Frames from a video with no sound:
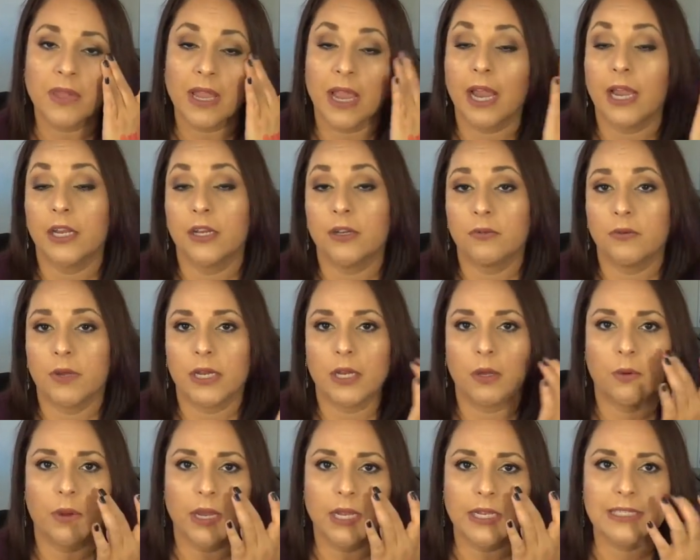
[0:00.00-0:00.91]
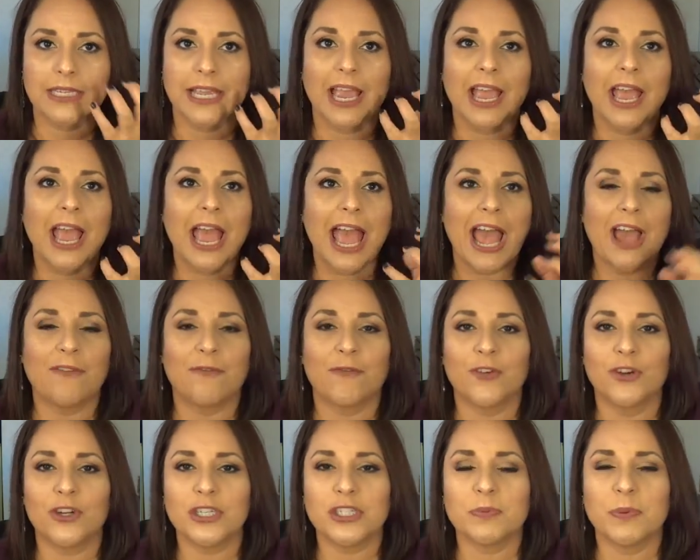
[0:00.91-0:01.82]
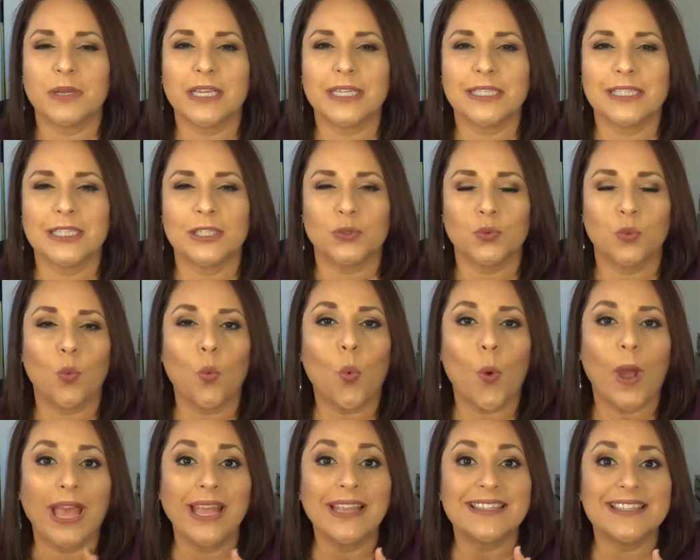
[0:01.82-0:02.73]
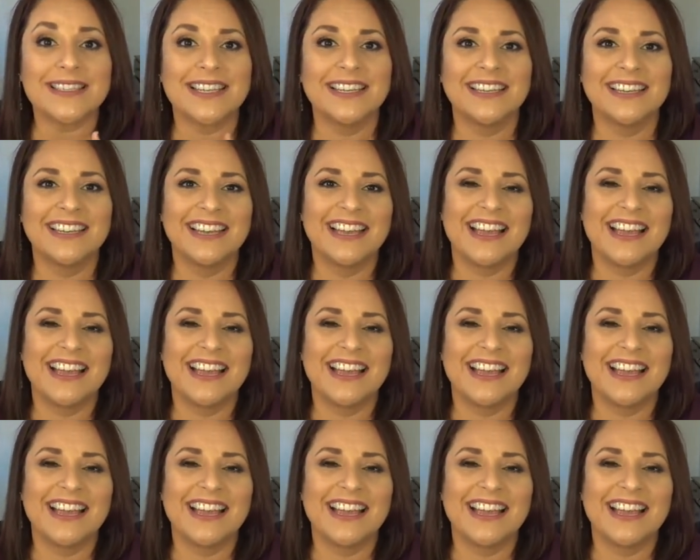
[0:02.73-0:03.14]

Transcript: I do anyway, because at first, because it's wet,